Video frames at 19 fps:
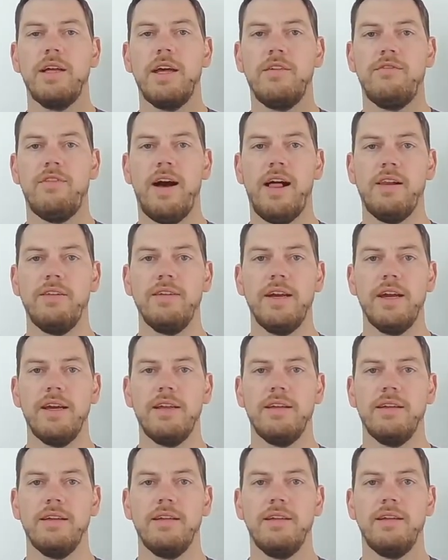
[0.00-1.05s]

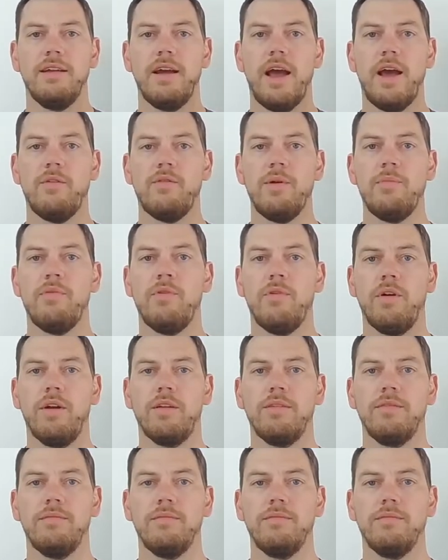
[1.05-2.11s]
evaluate, and
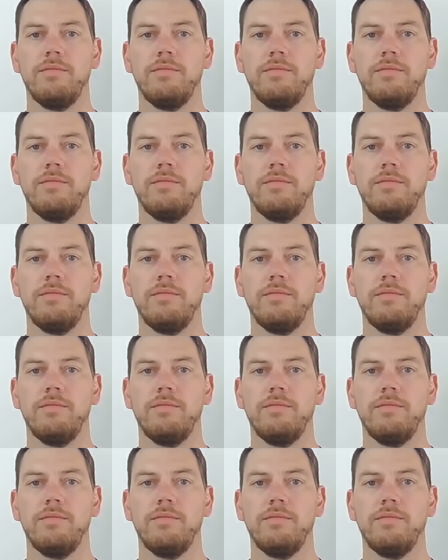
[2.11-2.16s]
report.